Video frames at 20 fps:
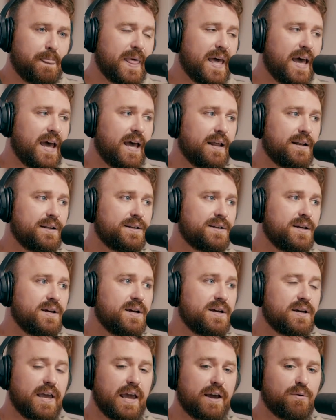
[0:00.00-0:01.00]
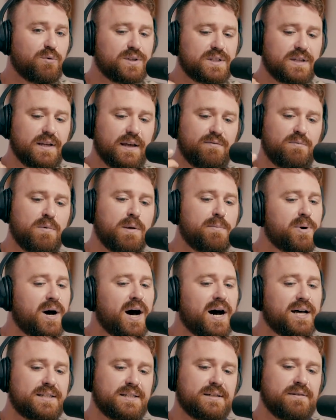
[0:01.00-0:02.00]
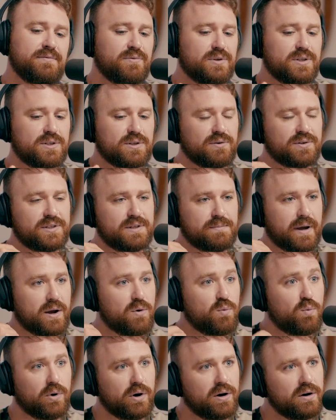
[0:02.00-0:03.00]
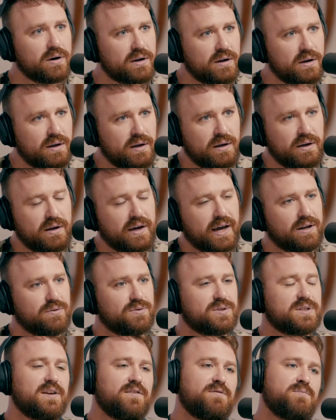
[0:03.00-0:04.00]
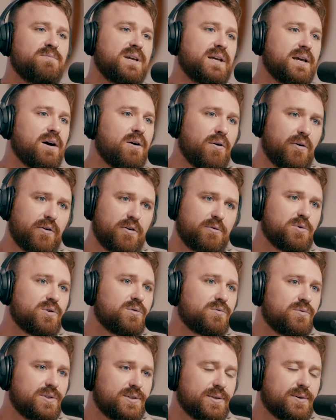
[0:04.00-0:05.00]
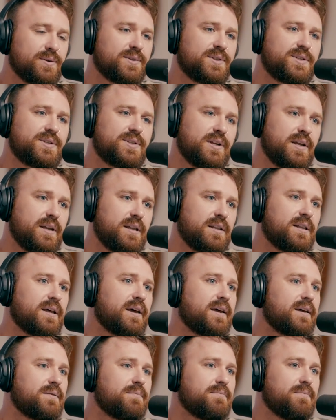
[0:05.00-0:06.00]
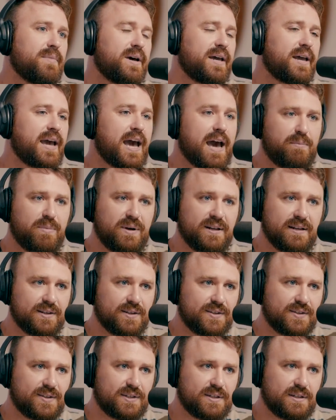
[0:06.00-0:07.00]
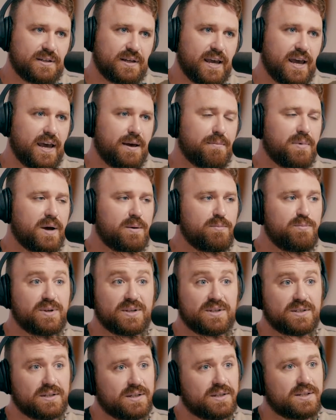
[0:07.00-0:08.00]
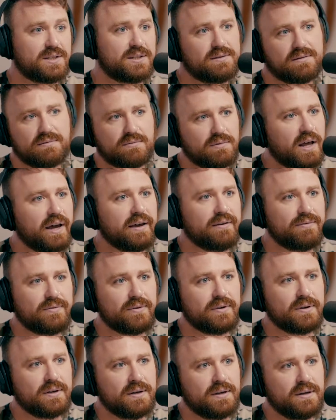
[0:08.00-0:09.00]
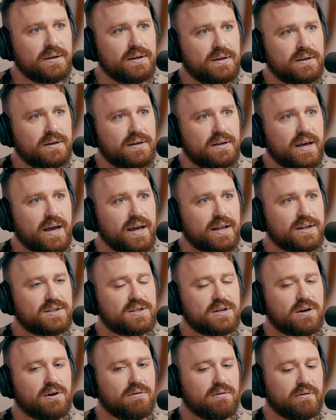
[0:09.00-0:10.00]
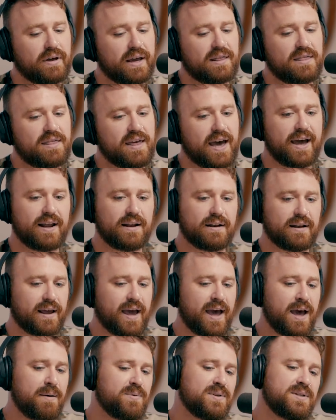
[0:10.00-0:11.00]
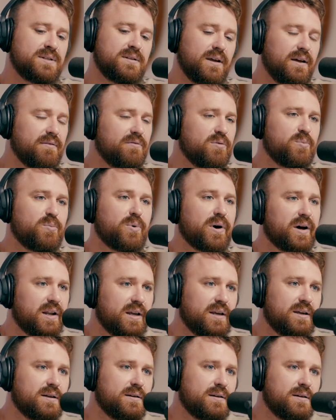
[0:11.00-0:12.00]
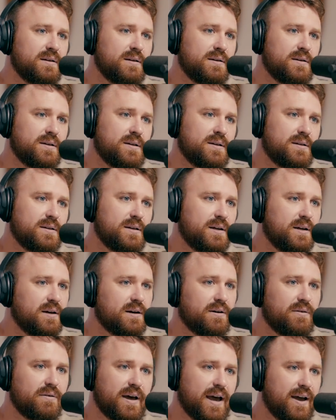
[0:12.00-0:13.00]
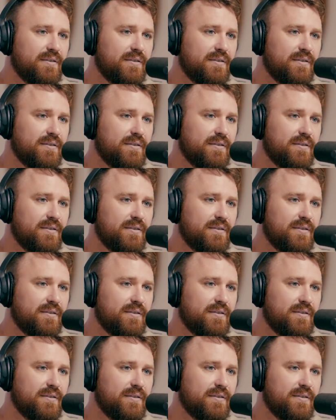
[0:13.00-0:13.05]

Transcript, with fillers: and it was giving me positive results in my work, and it was giving me horrible results in like my happiness and my business life. And so like that happens to everybody. You know,